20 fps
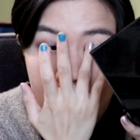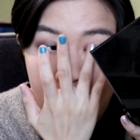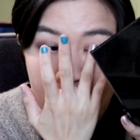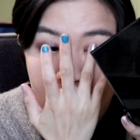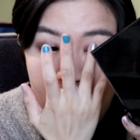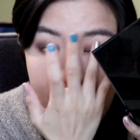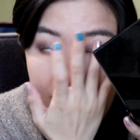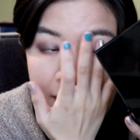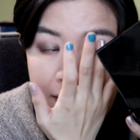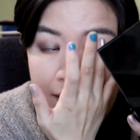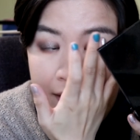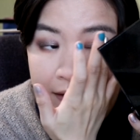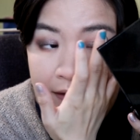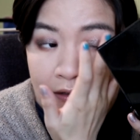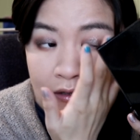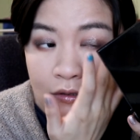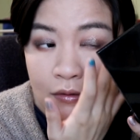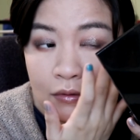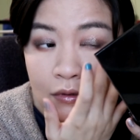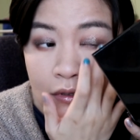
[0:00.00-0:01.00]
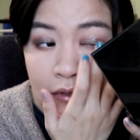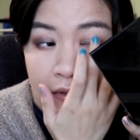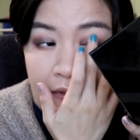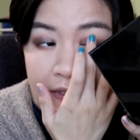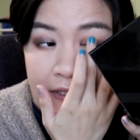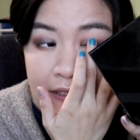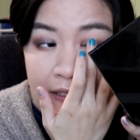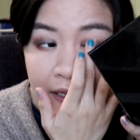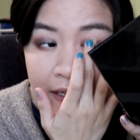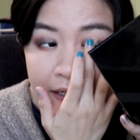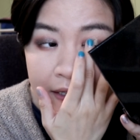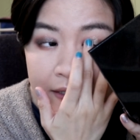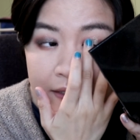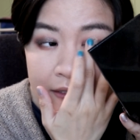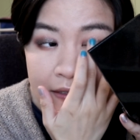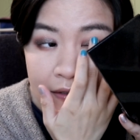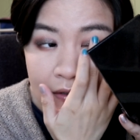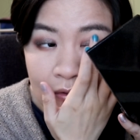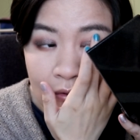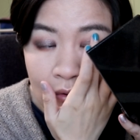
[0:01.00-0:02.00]
And it looks like
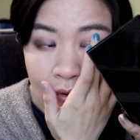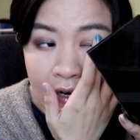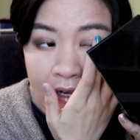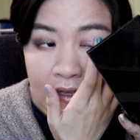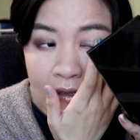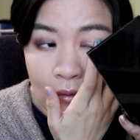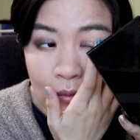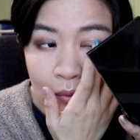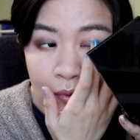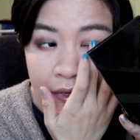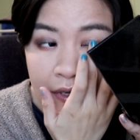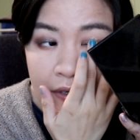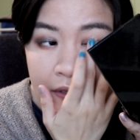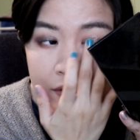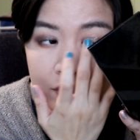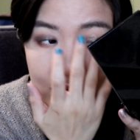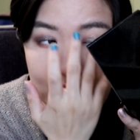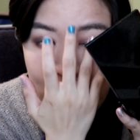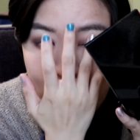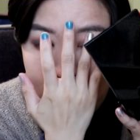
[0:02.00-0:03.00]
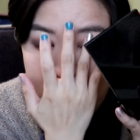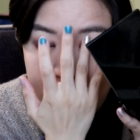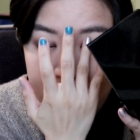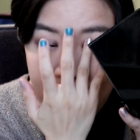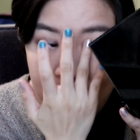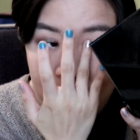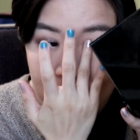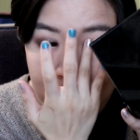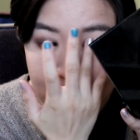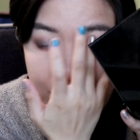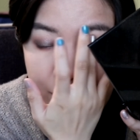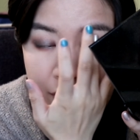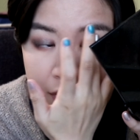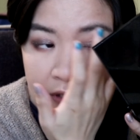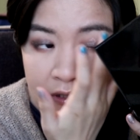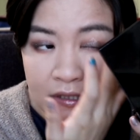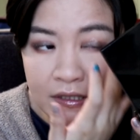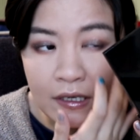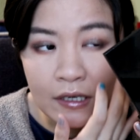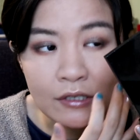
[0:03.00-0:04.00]
it's quite a weird choice to
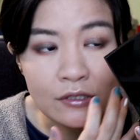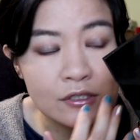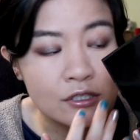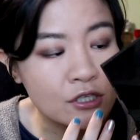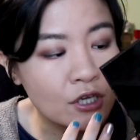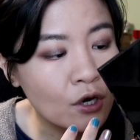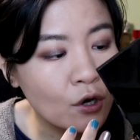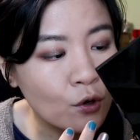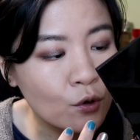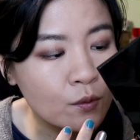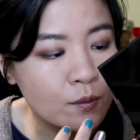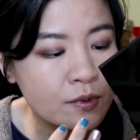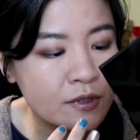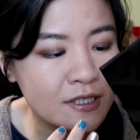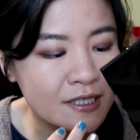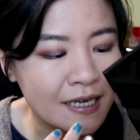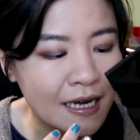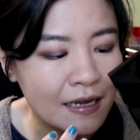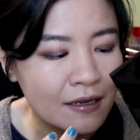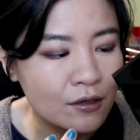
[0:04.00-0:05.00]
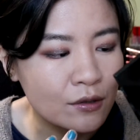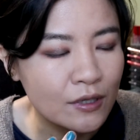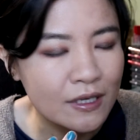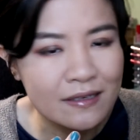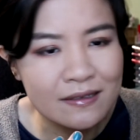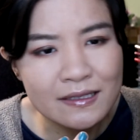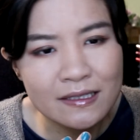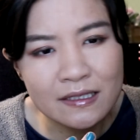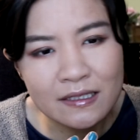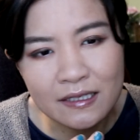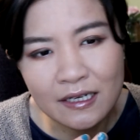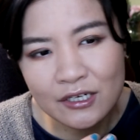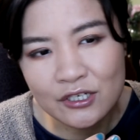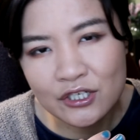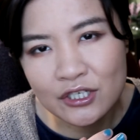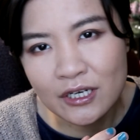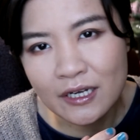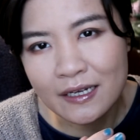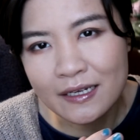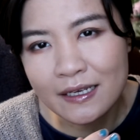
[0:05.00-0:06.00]
put a taupe shadow in
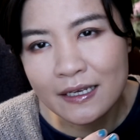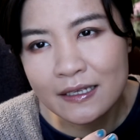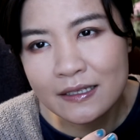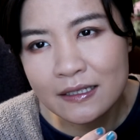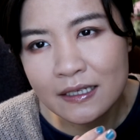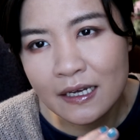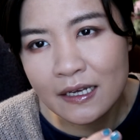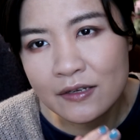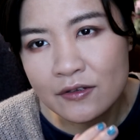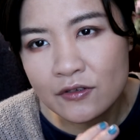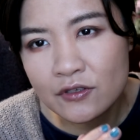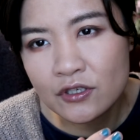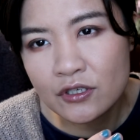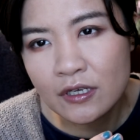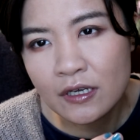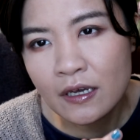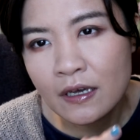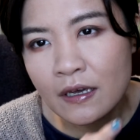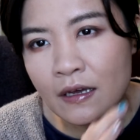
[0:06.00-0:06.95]
such an intense